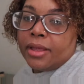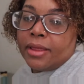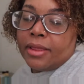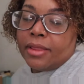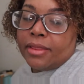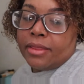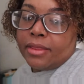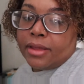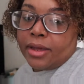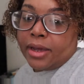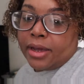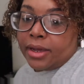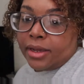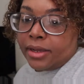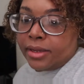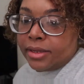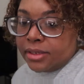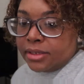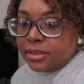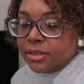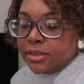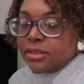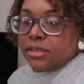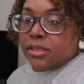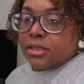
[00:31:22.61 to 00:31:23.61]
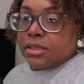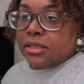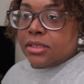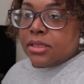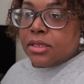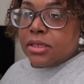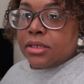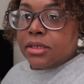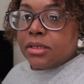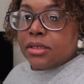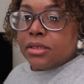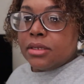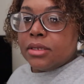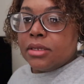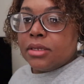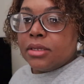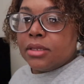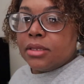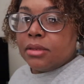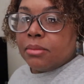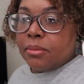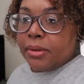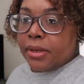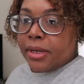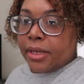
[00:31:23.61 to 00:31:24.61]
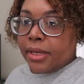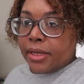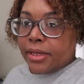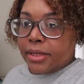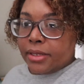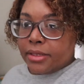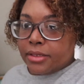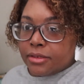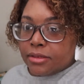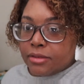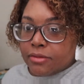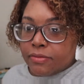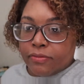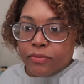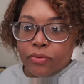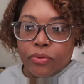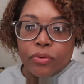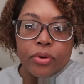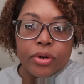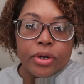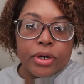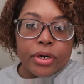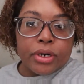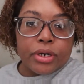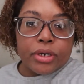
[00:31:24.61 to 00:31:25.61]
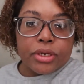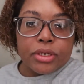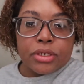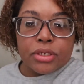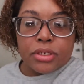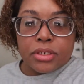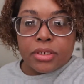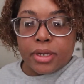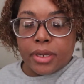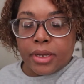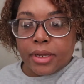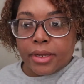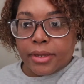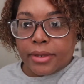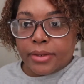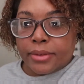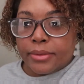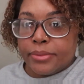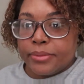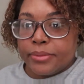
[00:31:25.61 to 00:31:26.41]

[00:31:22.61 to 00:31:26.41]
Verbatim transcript: That is the plans for today.